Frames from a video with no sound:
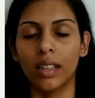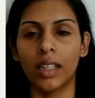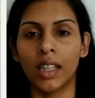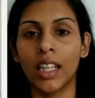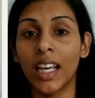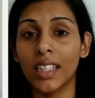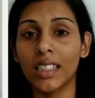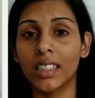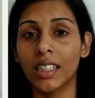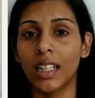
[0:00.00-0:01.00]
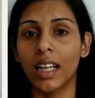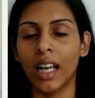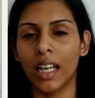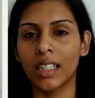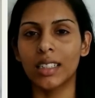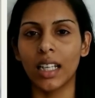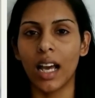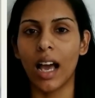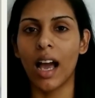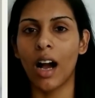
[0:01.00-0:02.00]
This is
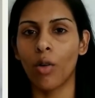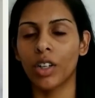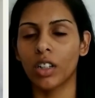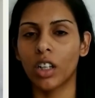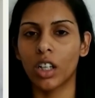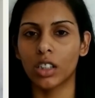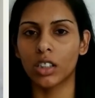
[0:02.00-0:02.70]
how it looked